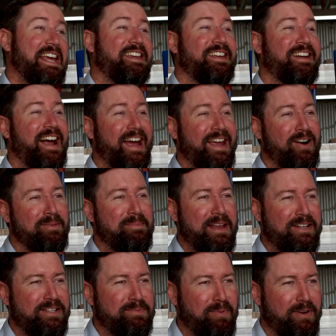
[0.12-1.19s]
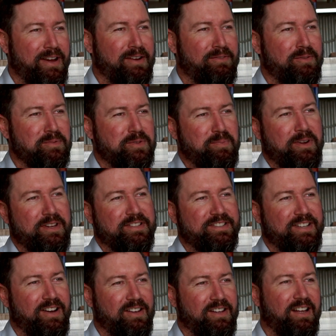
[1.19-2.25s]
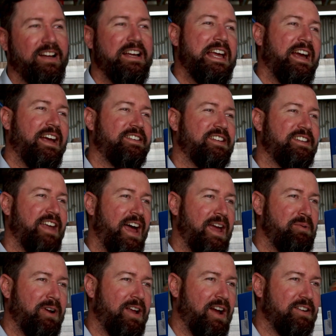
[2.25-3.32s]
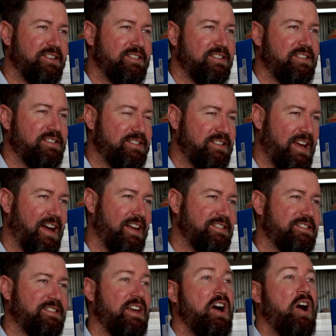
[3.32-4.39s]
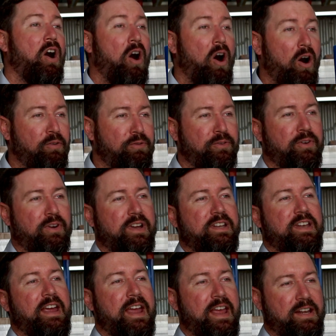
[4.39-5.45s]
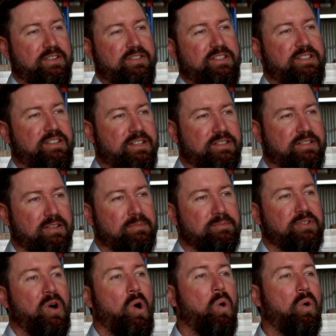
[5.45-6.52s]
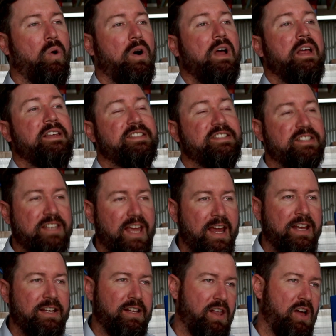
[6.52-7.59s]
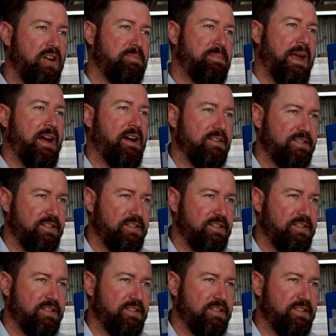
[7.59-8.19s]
G'day, I'm Eddie Springer from Springer Solar, and today we're going to discuss off-grid energy systems or standalone power